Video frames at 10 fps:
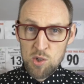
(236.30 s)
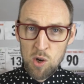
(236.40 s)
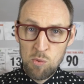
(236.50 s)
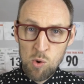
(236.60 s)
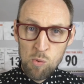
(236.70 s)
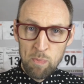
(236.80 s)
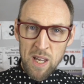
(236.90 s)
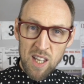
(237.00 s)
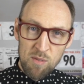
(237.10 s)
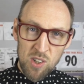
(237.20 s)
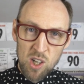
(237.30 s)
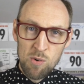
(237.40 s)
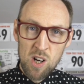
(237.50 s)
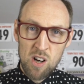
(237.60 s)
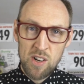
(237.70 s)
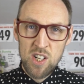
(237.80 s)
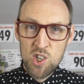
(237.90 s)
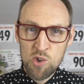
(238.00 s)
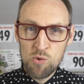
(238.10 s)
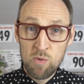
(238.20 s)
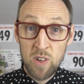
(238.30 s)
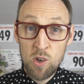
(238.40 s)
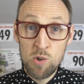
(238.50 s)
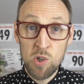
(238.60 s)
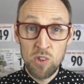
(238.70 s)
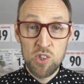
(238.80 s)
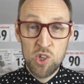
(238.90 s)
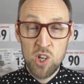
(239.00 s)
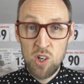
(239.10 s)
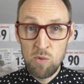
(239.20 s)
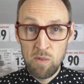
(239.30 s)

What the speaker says: So we'll be giving you our initial views on the shoe.